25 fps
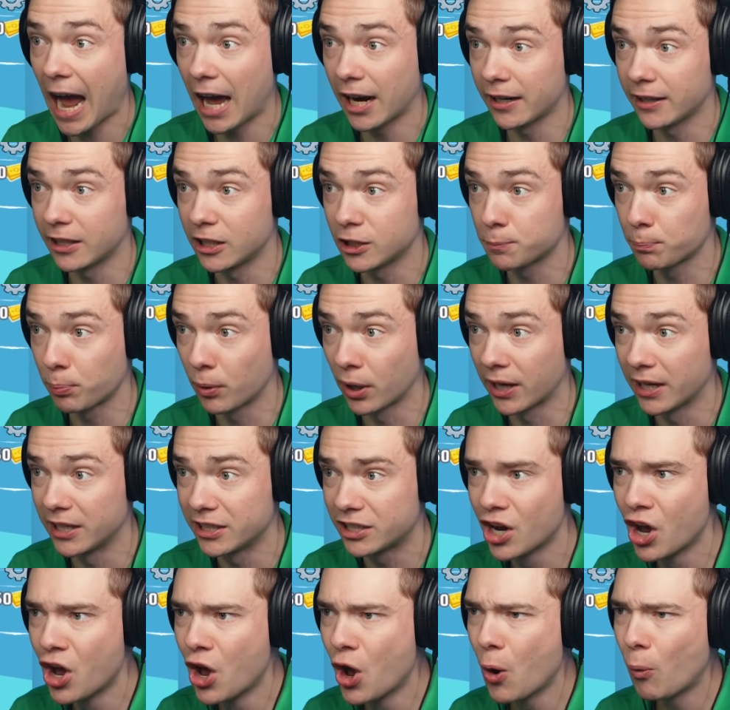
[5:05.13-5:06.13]
out of this
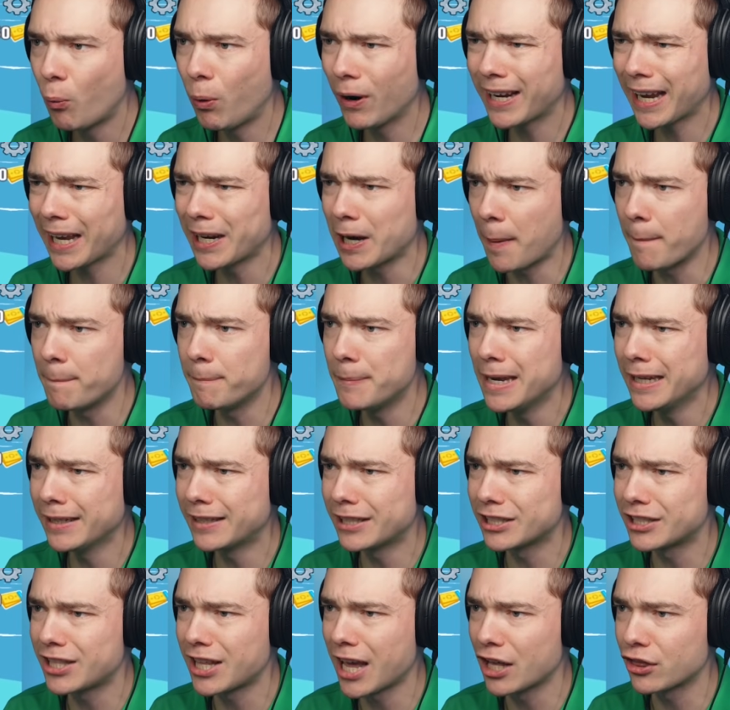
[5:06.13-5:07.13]
place. What kind of
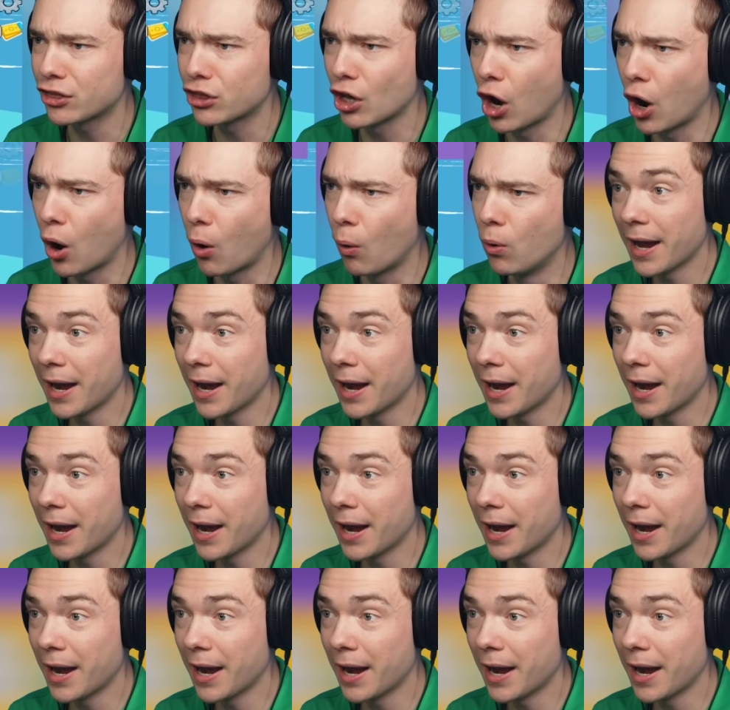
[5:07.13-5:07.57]
meat is that, though?